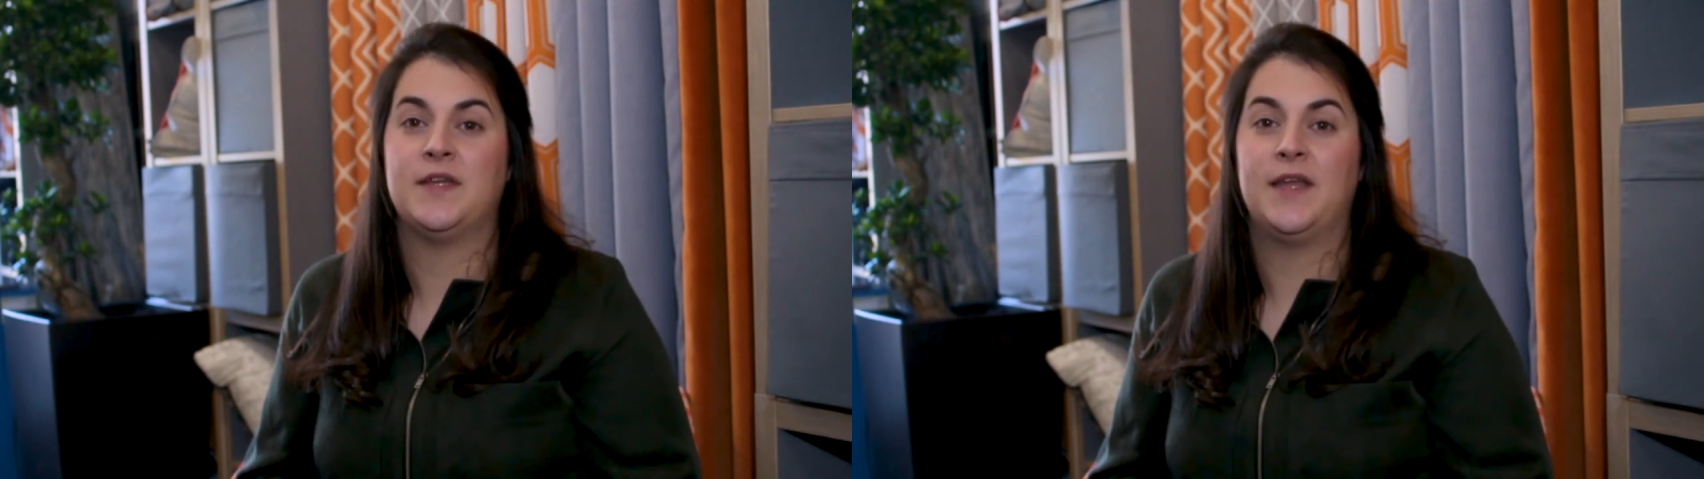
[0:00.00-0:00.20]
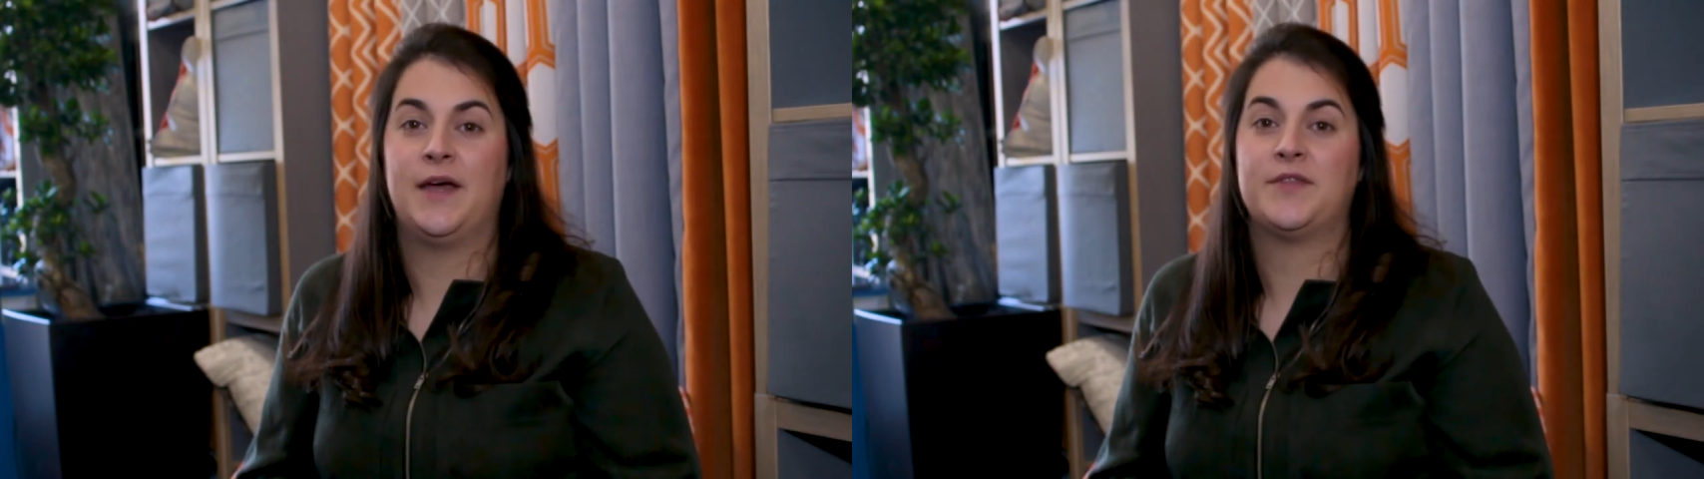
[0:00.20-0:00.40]

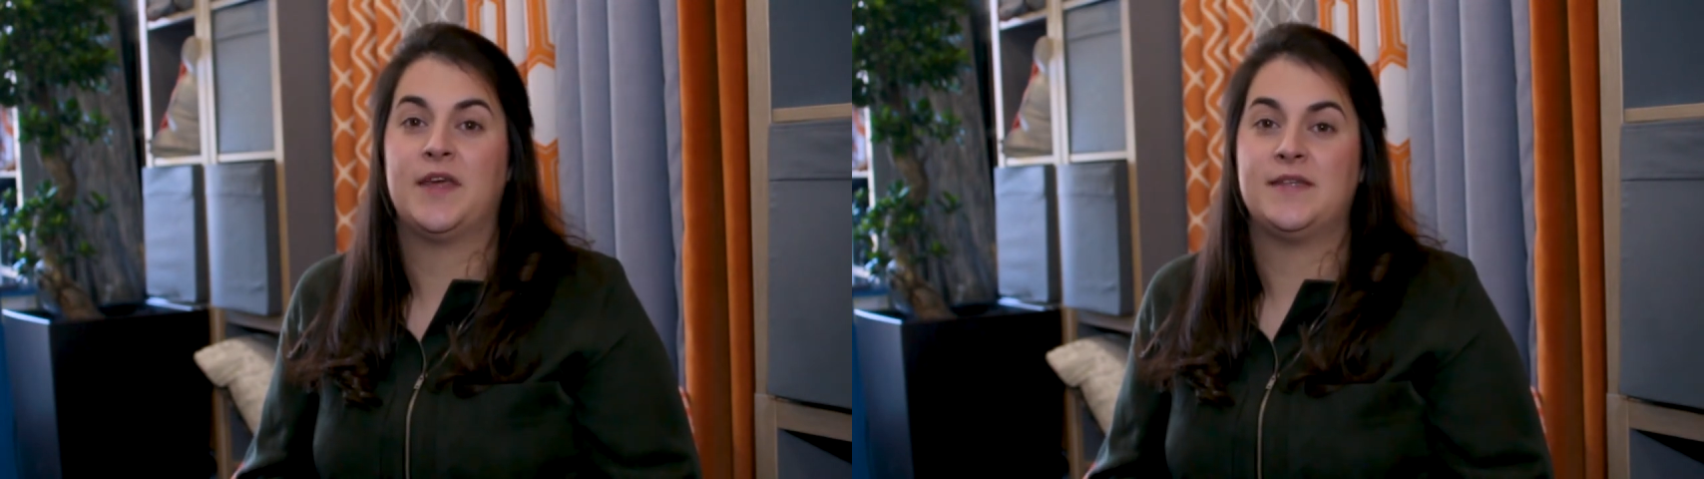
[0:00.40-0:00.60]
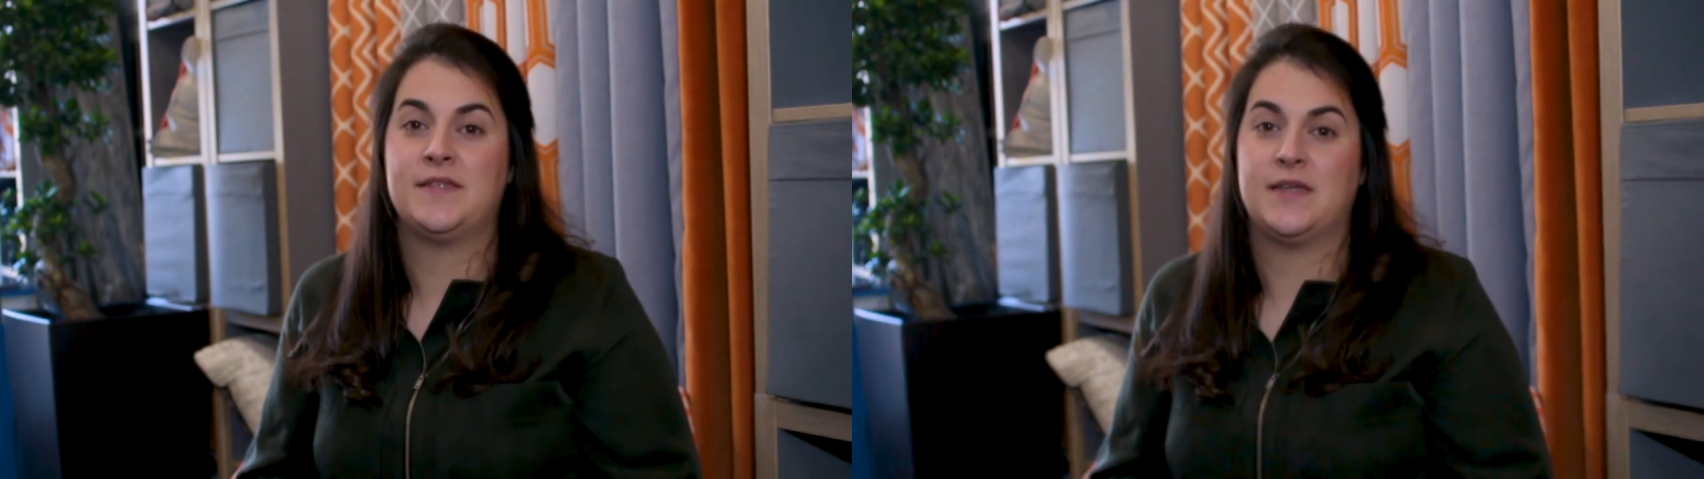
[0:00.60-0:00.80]
in
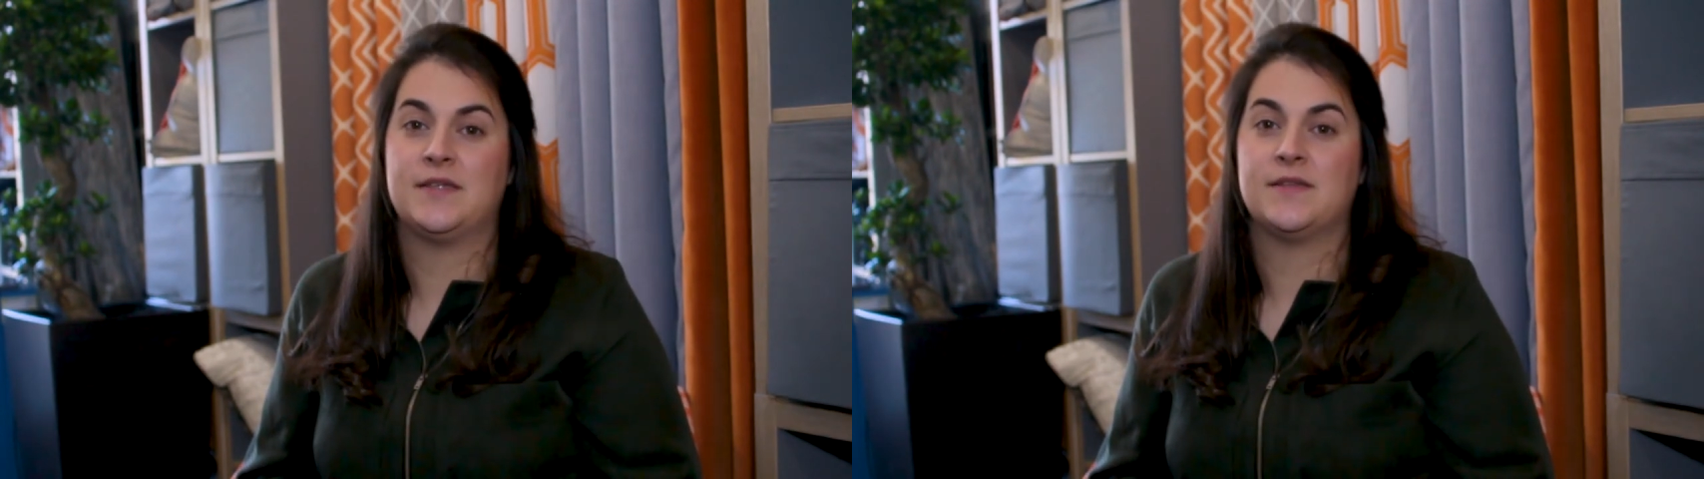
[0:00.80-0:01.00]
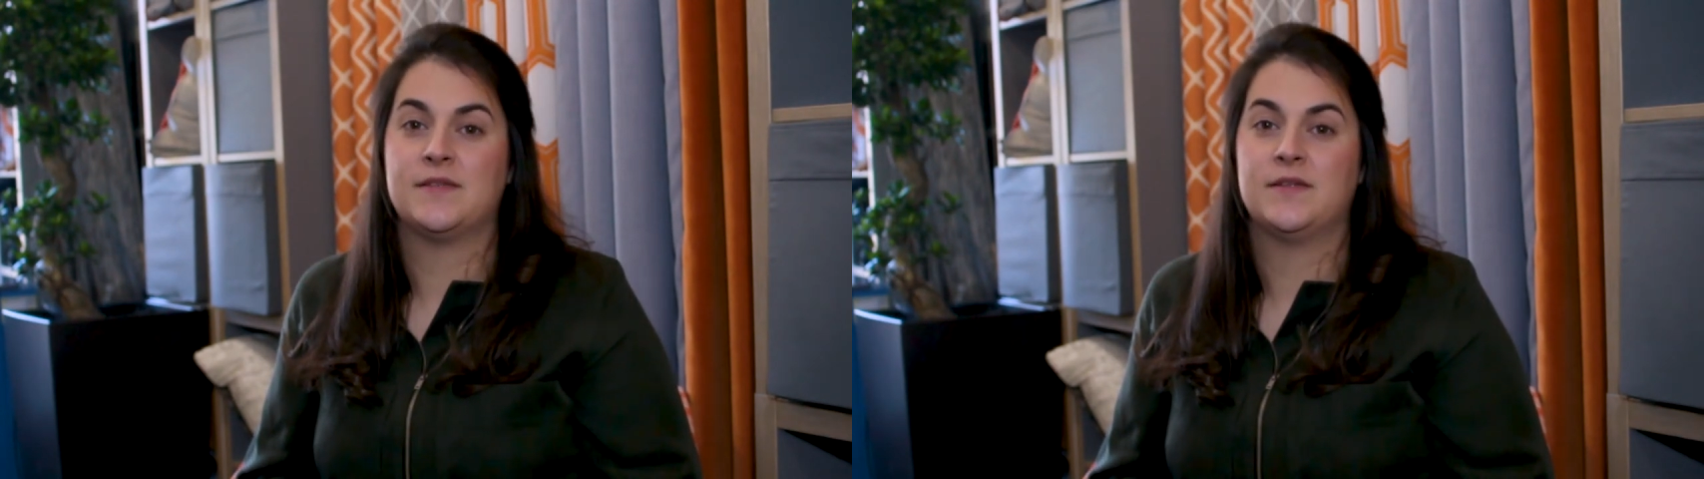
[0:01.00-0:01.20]
healthcare
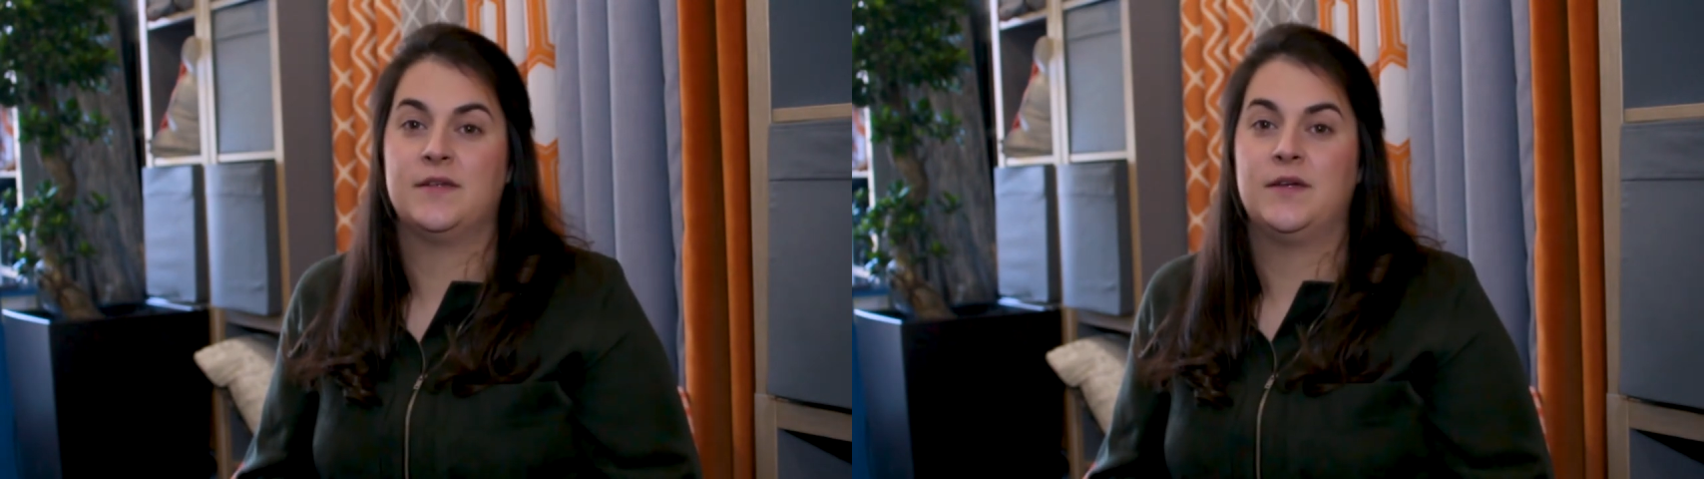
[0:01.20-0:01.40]
settings.